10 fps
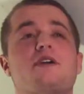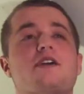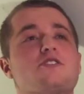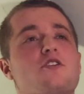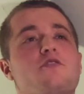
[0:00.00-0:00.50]

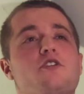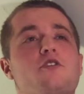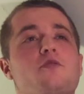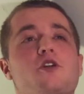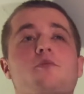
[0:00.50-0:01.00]
paced, so if you
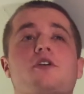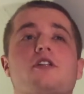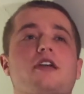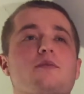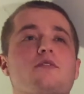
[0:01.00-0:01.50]
don't, put a
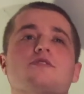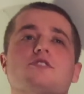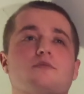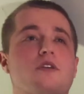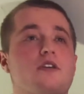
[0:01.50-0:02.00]
label on
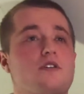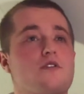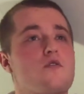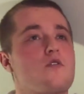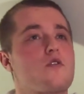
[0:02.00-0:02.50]
something
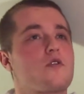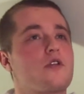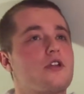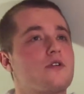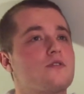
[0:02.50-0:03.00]
or,
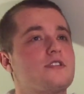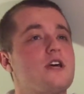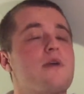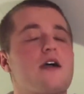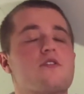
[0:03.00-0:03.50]

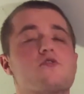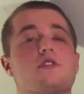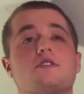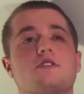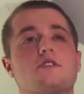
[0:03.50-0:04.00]
set
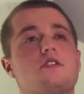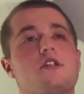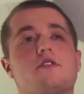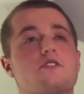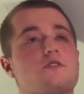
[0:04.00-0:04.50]
boundaries,
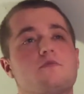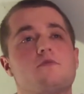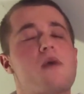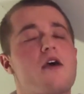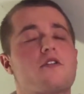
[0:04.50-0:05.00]
it's
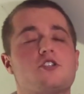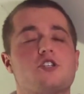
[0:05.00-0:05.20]
bound to